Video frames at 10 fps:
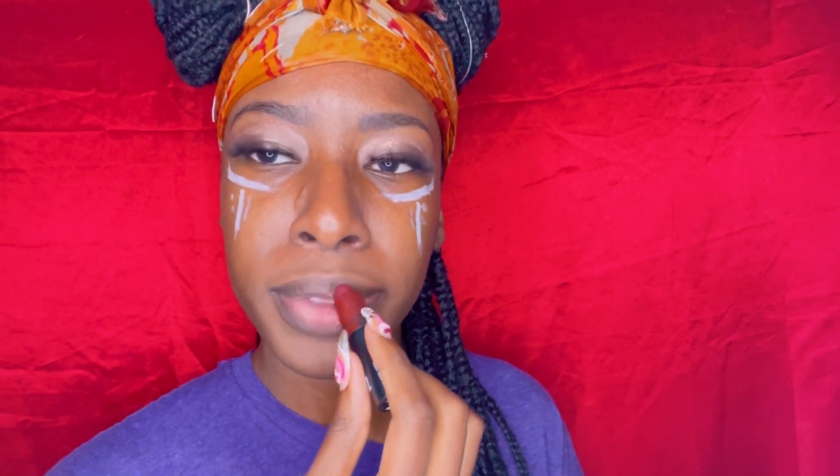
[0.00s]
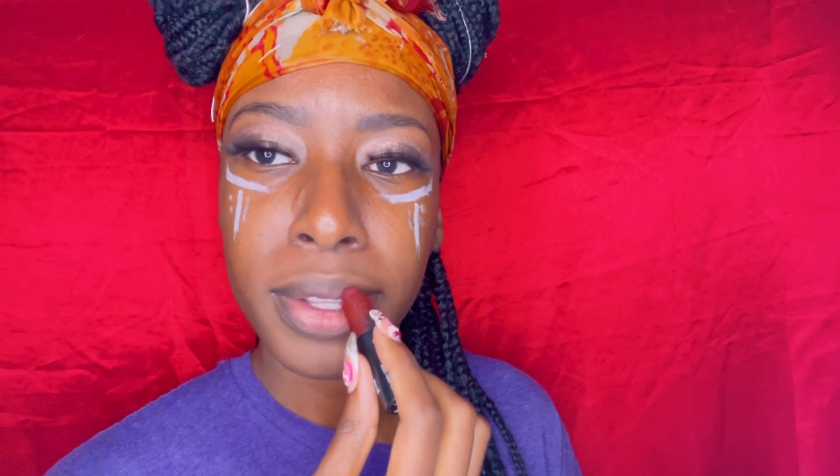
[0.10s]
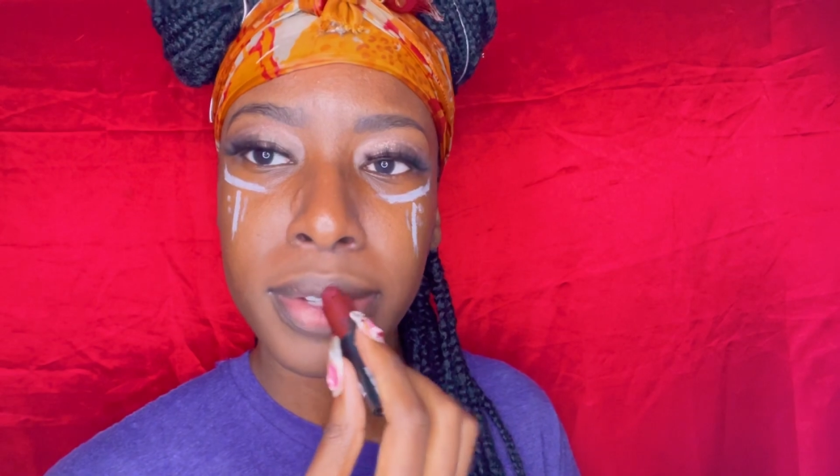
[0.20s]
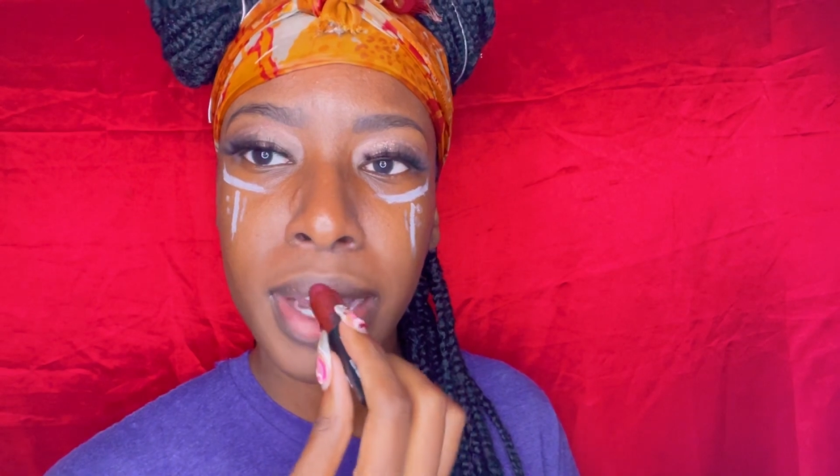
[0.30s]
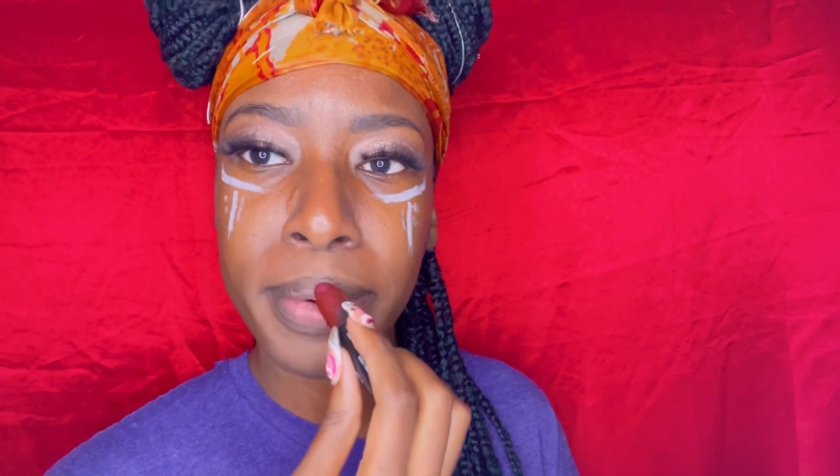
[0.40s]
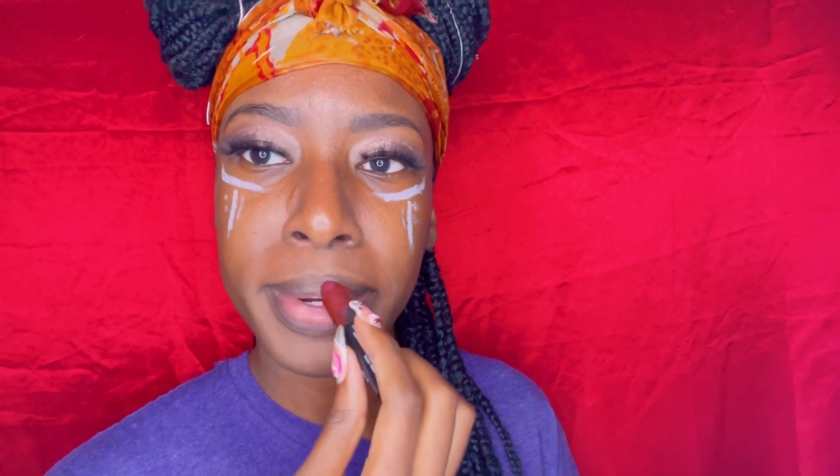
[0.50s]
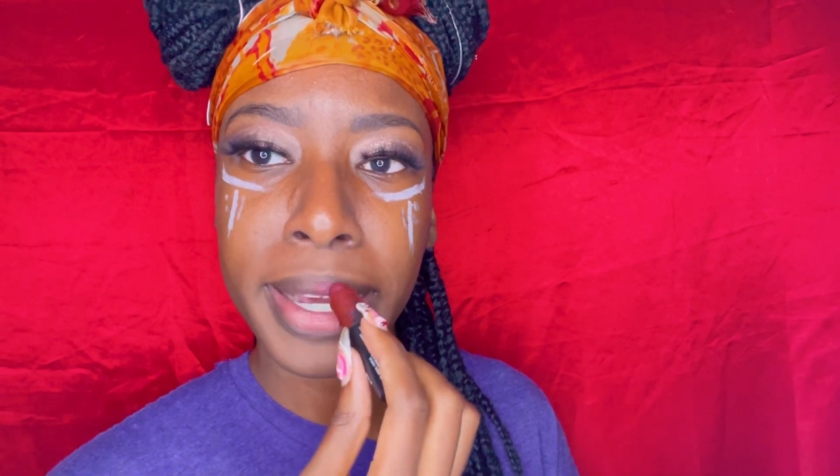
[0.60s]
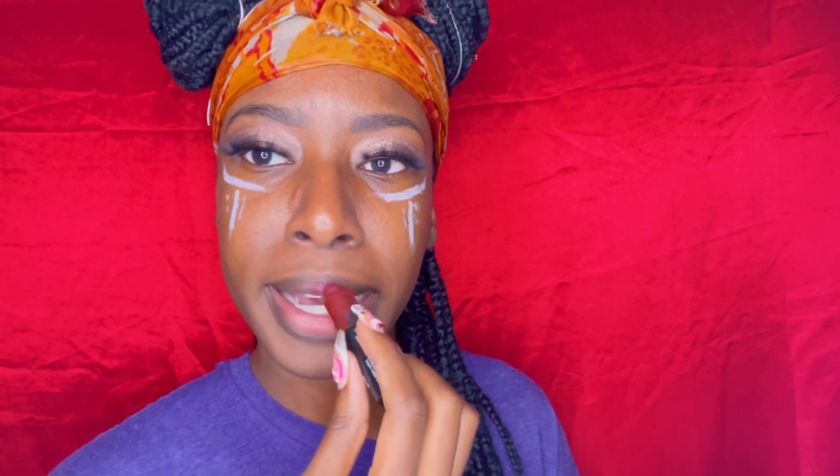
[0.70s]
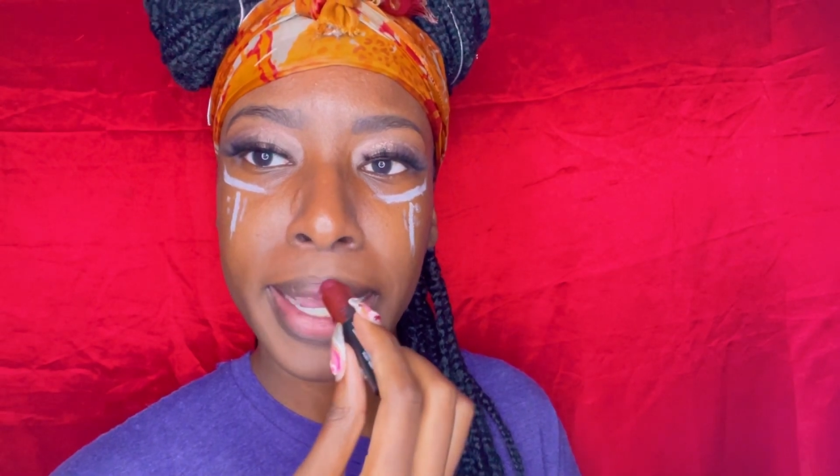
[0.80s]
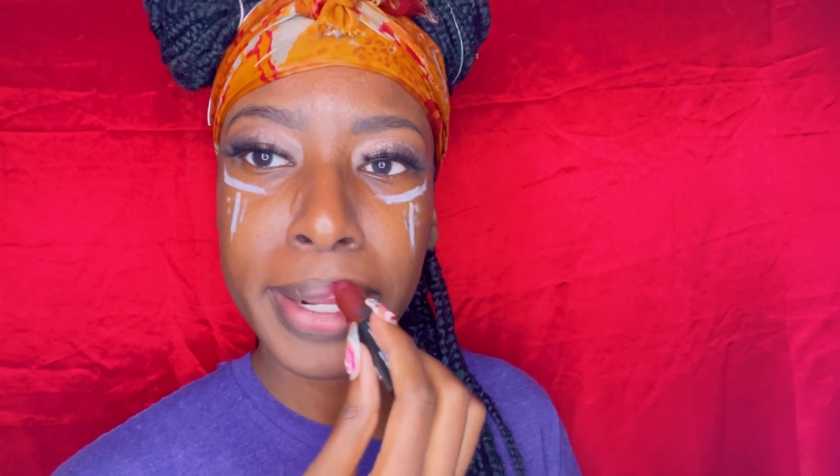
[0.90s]
The tall one
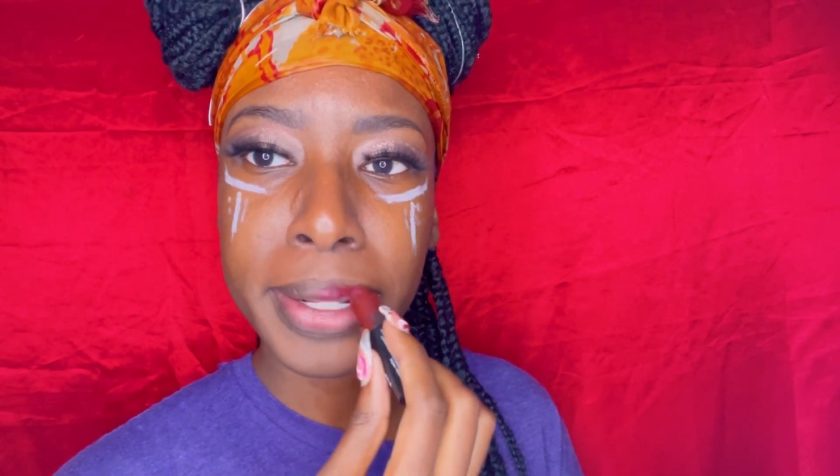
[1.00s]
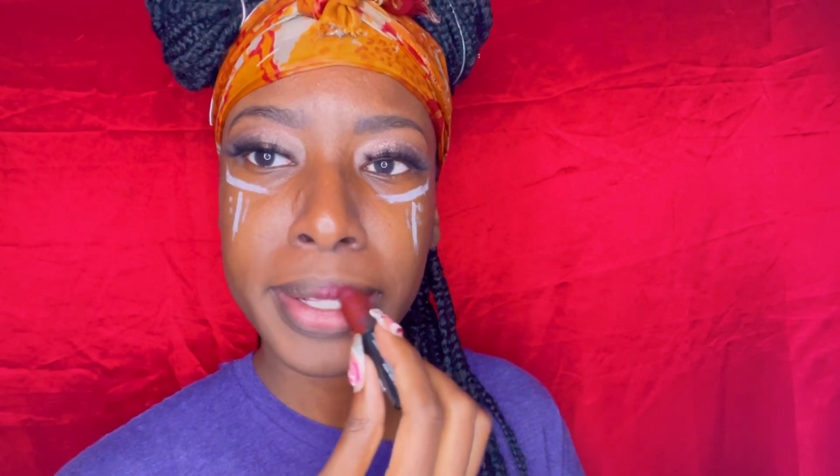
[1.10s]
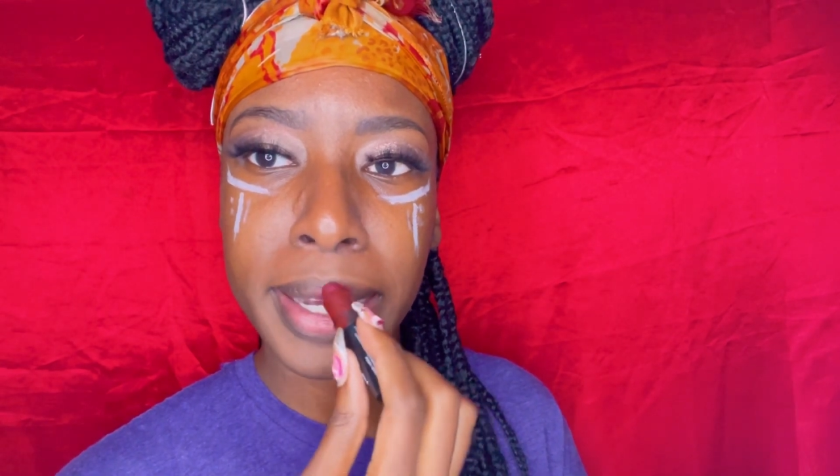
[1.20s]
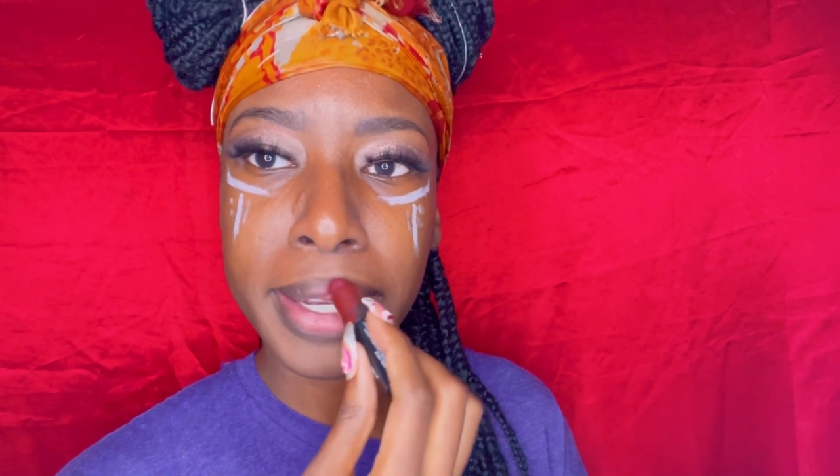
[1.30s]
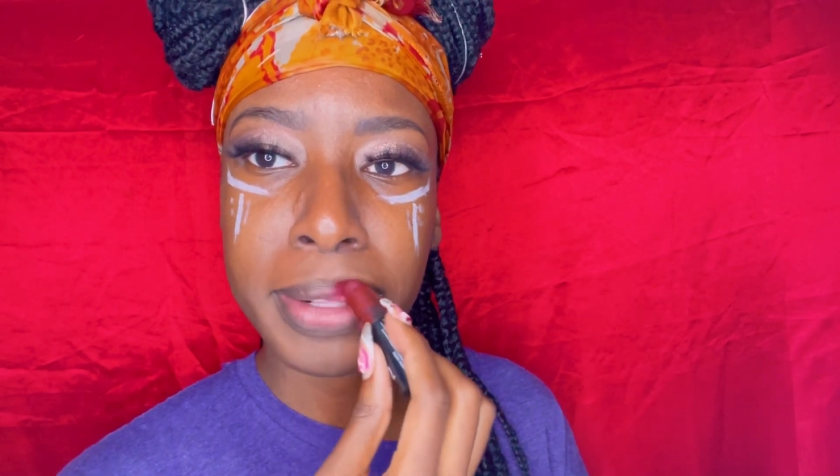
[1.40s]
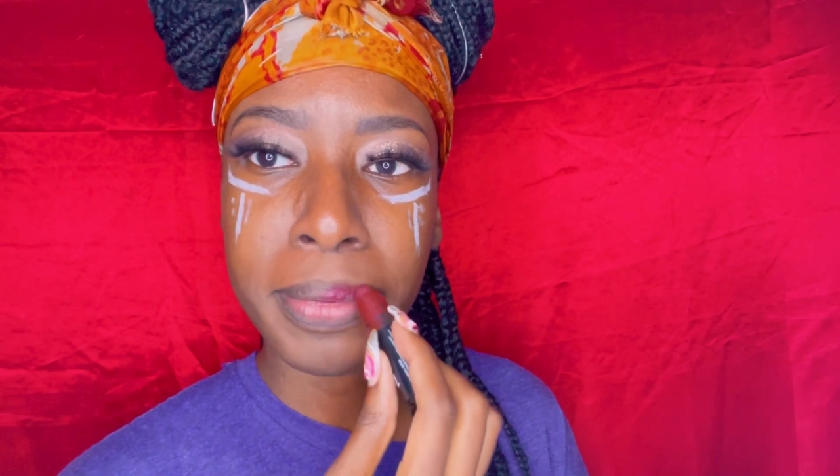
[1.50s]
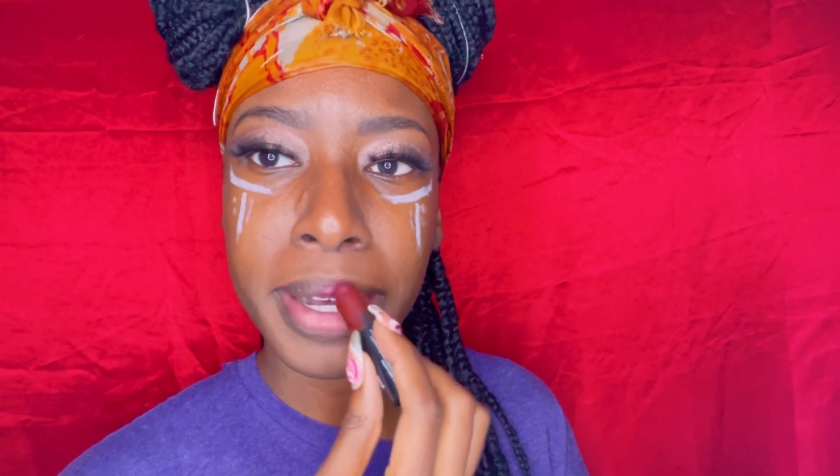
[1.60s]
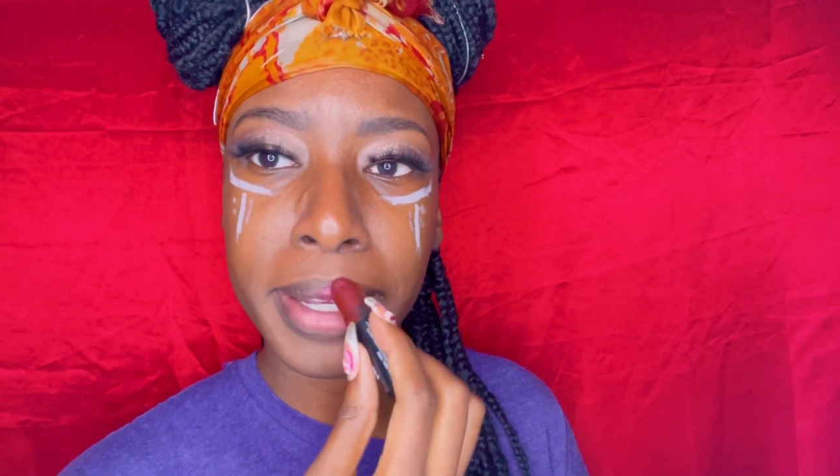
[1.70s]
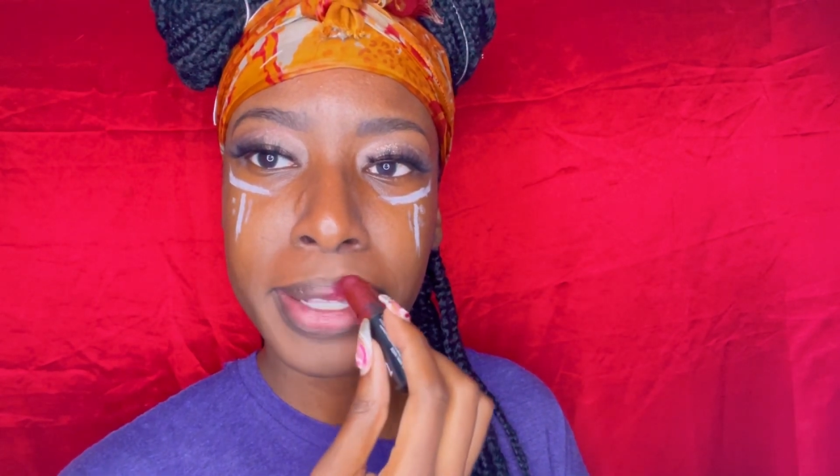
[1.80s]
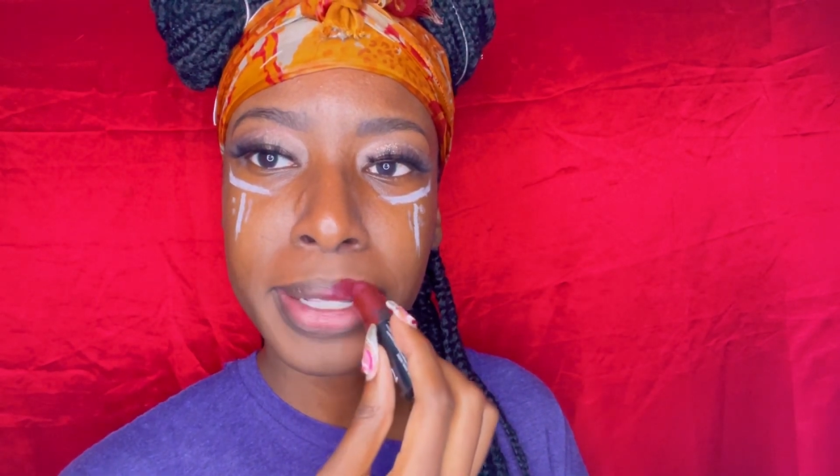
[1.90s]
that kind of looked like he